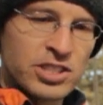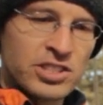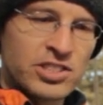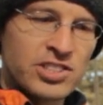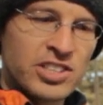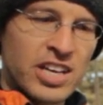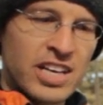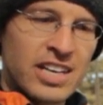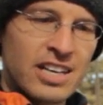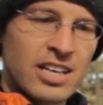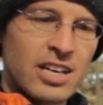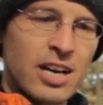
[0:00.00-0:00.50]

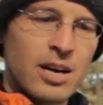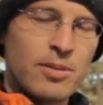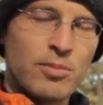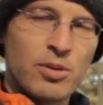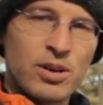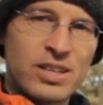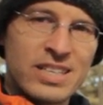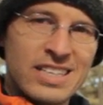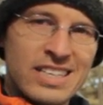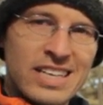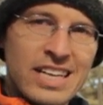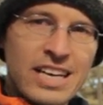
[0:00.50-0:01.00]
Ascent come
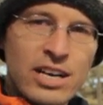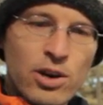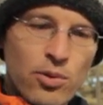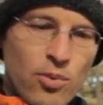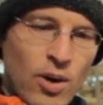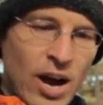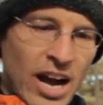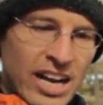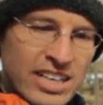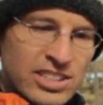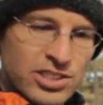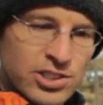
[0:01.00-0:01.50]
with Nick
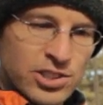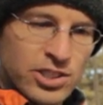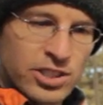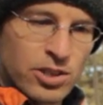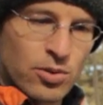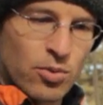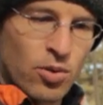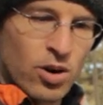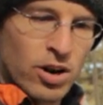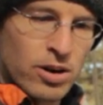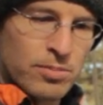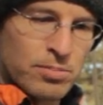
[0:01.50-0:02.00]
Wax, so you
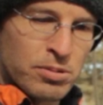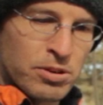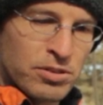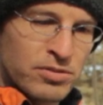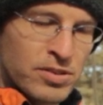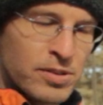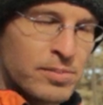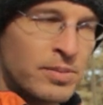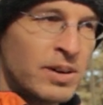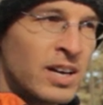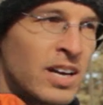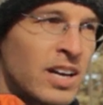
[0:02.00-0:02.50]
can
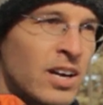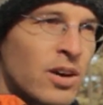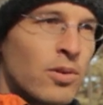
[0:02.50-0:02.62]
waterproof them.